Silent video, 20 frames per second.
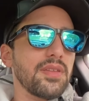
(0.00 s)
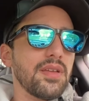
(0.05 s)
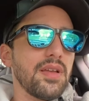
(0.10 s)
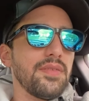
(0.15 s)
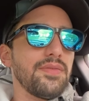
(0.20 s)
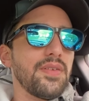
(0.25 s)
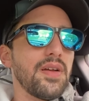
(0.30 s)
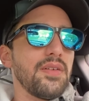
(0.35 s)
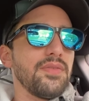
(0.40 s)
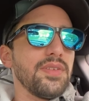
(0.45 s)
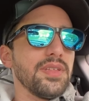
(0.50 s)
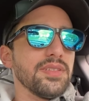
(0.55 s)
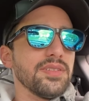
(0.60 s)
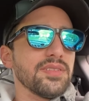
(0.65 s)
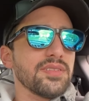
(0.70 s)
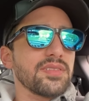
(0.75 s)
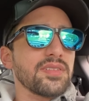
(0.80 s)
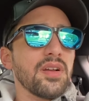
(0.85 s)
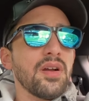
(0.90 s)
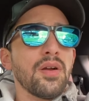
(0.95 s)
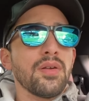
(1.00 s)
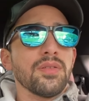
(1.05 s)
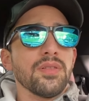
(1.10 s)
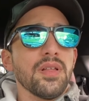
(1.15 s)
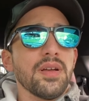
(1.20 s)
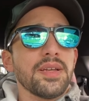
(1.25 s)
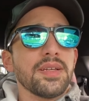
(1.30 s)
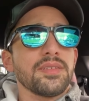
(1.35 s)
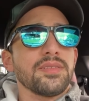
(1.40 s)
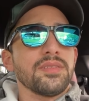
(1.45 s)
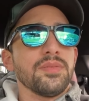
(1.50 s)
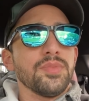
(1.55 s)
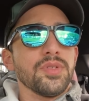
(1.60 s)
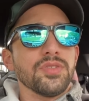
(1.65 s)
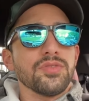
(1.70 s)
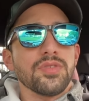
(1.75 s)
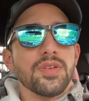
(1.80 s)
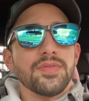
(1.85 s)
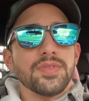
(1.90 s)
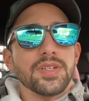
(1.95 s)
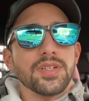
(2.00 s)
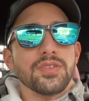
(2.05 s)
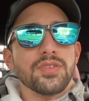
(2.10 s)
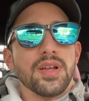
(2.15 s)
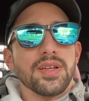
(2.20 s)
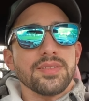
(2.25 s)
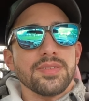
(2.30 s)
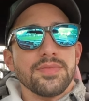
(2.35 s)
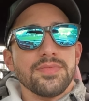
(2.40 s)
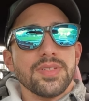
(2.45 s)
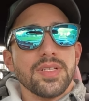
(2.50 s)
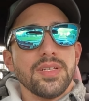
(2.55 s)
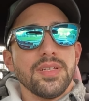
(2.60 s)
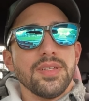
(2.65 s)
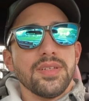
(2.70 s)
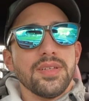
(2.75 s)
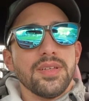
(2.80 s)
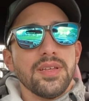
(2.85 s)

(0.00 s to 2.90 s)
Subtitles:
I found that this car likes to be driven aggressively.